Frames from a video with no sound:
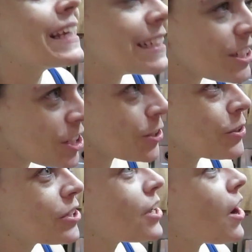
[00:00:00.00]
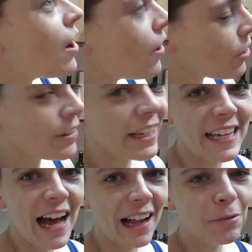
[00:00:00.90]
It should
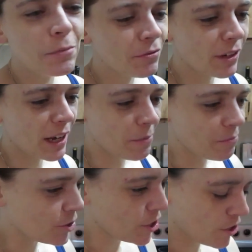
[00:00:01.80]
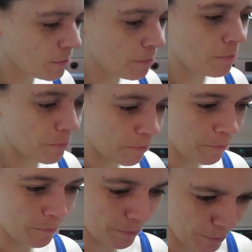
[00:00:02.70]
already help if I'm just
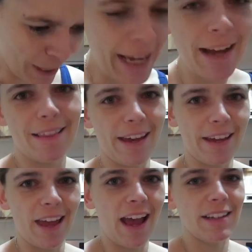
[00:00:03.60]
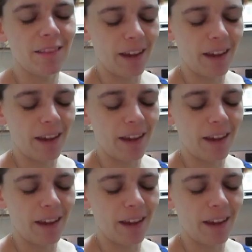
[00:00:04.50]
being like that.